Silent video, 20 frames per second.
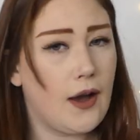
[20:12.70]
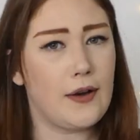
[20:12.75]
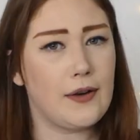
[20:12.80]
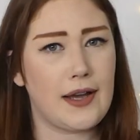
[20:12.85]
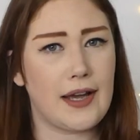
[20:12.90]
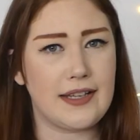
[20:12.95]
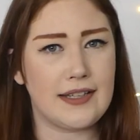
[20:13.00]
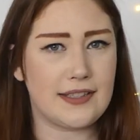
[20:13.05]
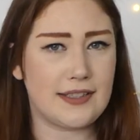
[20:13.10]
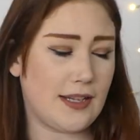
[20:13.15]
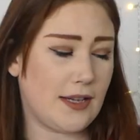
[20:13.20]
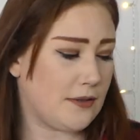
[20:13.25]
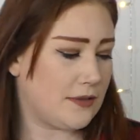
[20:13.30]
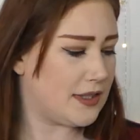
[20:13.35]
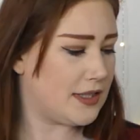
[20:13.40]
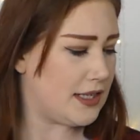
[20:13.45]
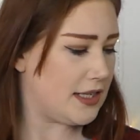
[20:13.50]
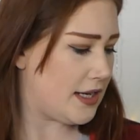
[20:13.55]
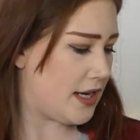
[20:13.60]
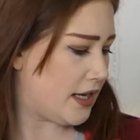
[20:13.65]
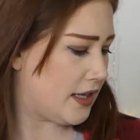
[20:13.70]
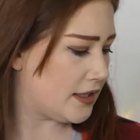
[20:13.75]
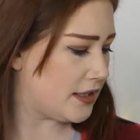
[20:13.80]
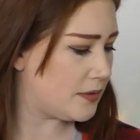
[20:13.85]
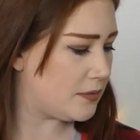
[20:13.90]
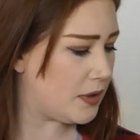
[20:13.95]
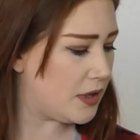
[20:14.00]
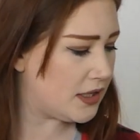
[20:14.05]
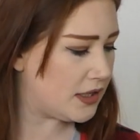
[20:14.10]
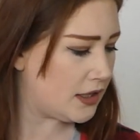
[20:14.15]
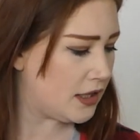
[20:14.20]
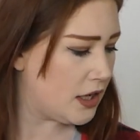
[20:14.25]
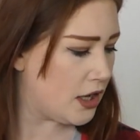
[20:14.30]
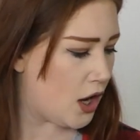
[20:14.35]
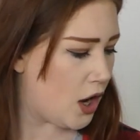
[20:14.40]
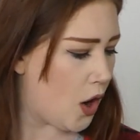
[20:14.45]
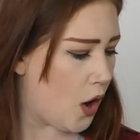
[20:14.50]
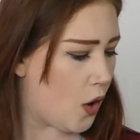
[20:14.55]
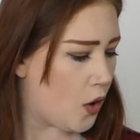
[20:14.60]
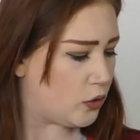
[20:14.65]
Okay, so the next one,
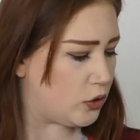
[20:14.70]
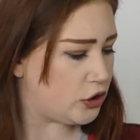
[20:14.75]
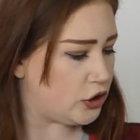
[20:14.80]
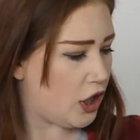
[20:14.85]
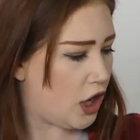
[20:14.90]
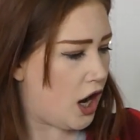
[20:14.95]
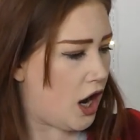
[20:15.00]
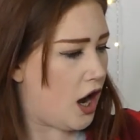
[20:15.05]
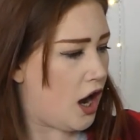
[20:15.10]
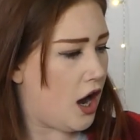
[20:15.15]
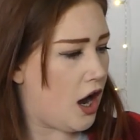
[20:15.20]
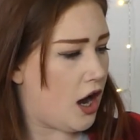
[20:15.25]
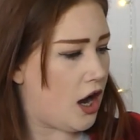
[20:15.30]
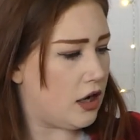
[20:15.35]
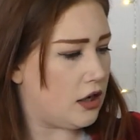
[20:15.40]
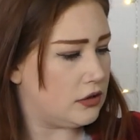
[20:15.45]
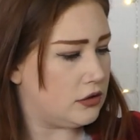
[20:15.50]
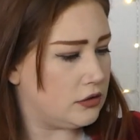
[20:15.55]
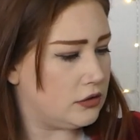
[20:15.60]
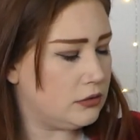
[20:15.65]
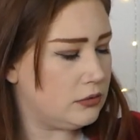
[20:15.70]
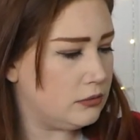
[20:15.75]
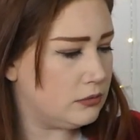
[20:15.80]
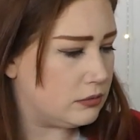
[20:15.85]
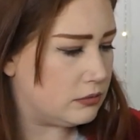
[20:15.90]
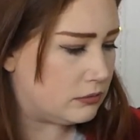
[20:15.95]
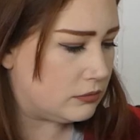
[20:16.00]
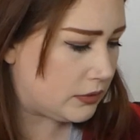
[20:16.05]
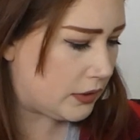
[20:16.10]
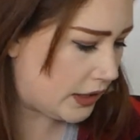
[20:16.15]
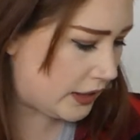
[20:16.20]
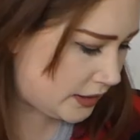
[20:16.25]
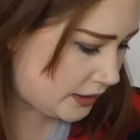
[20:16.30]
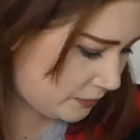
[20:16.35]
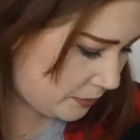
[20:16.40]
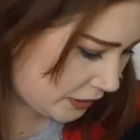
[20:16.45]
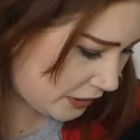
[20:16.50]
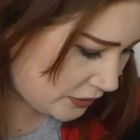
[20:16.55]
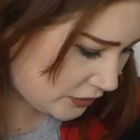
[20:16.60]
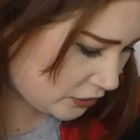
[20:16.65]
oh, that's a
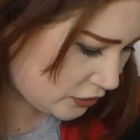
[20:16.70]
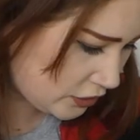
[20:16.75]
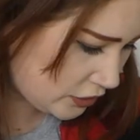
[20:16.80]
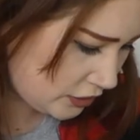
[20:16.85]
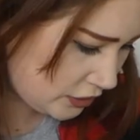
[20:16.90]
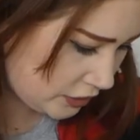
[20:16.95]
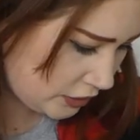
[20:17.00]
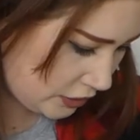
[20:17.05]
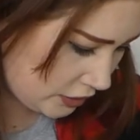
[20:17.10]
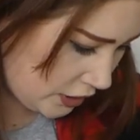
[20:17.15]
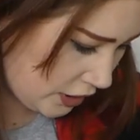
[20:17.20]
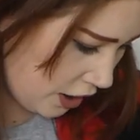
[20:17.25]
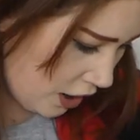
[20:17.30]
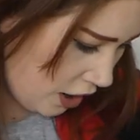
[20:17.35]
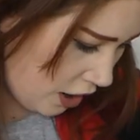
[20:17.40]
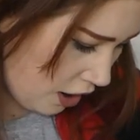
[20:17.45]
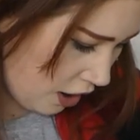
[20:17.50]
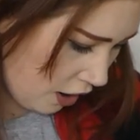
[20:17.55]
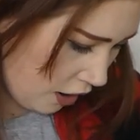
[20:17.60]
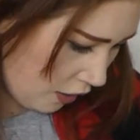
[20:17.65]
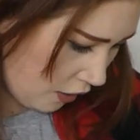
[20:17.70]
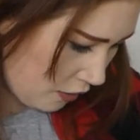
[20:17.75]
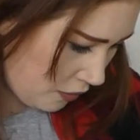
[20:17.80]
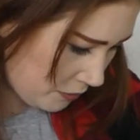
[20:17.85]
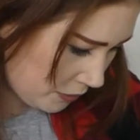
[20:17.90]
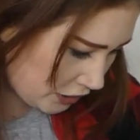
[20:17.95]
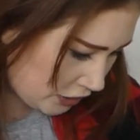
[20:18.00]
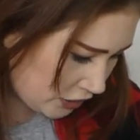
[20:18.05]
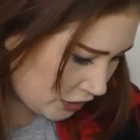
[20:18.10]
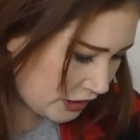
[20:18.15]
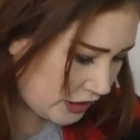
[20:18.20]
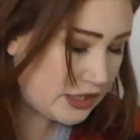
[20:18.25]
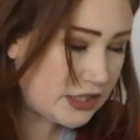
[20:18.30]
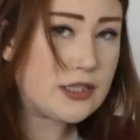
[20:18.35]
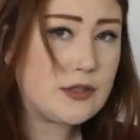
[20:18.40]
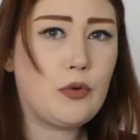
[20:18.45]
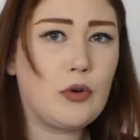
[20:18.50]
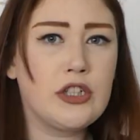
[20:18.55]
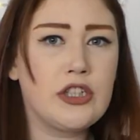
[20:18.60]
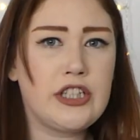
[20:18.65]
bit stuck. Oh my God, it's
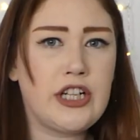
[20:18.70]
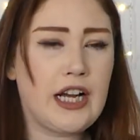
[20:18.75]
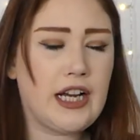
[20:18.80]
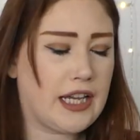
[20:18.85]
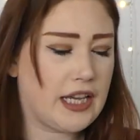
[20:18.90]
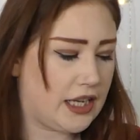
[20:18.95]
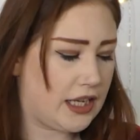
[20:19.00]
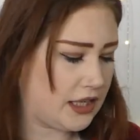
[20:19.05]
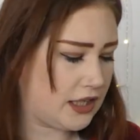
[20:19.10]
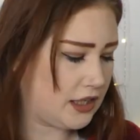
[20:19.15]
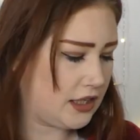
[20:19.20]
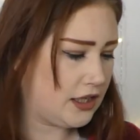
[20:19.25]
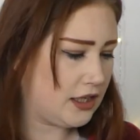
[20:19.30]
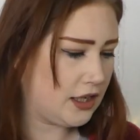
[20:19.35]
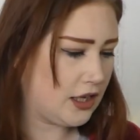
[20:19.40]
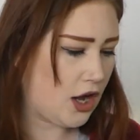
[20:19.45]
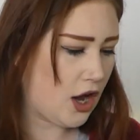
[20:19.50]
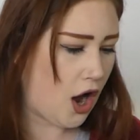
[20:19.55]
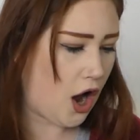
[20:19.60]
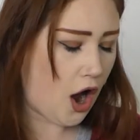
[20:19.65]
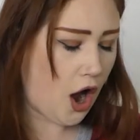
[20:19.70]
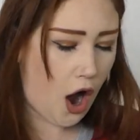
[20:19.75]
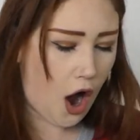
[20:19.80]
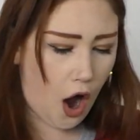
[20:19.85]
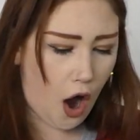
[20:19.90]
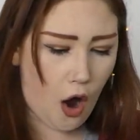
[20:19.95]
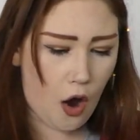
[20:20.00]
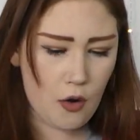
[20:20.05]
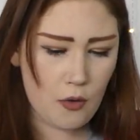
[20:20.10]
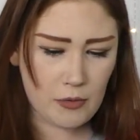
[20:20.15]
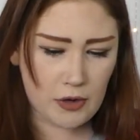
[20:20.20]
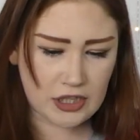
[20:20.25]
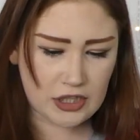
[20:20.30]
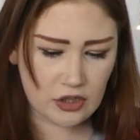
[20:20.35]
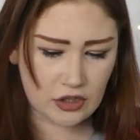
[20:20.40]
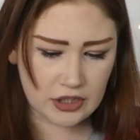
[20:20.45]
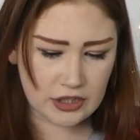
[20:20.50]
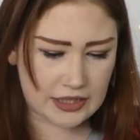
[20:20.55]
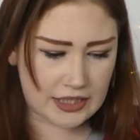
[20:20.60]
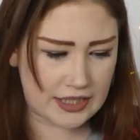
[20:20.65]
just one jacket? Oh my
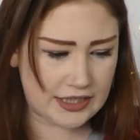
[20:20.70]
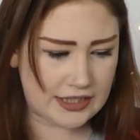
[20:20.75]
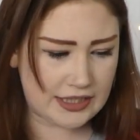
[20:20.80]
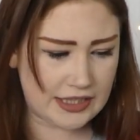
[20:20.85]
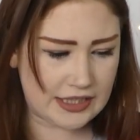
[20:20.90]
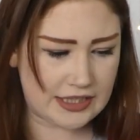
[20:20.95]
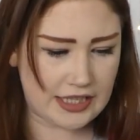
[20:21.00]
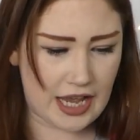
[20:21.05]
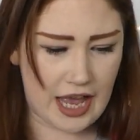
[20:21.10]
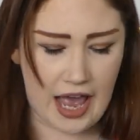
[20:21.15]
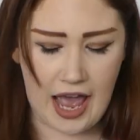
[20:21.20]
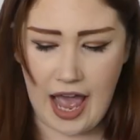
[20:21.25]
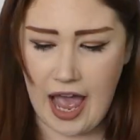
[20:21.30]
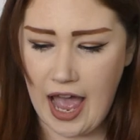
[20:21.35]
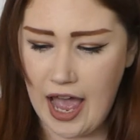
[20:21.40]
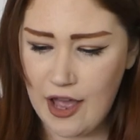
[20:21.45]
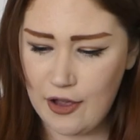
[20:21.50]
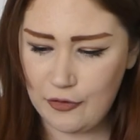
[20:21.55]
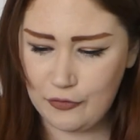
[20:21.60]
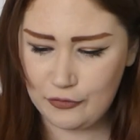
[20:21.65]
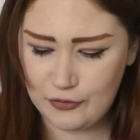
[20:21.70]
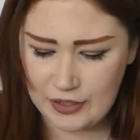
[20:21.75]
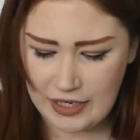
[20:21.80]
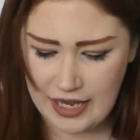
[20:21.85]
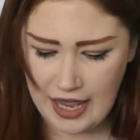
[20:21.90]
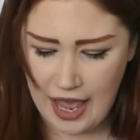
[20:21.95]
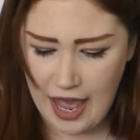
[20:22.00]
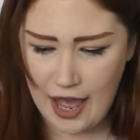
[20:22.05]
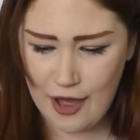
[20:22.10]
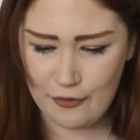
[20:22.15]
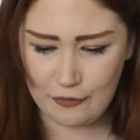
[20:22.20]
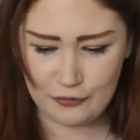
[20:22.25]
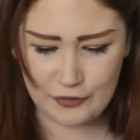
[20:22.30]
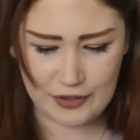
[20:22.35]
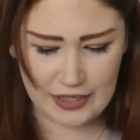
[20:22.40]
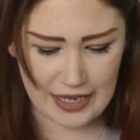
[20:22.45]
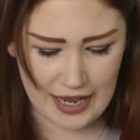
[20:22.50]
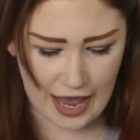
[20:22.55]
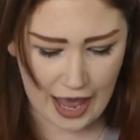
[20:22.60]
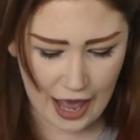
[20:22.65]
God, this is a hefty,
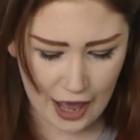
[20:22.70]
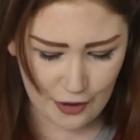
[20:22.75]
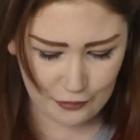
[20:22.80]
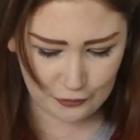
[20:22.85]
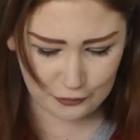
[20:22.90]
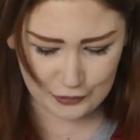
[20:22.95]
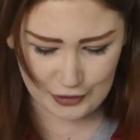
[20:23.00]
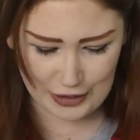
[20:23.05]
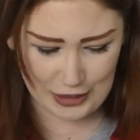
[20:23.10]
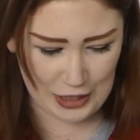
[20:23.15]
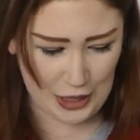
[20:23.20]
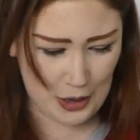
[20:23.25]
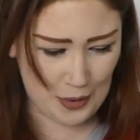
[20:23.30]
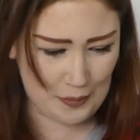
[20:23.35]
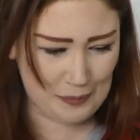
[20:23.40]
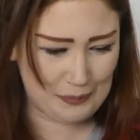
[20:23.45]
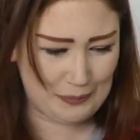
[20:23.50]
hefty, hefty number.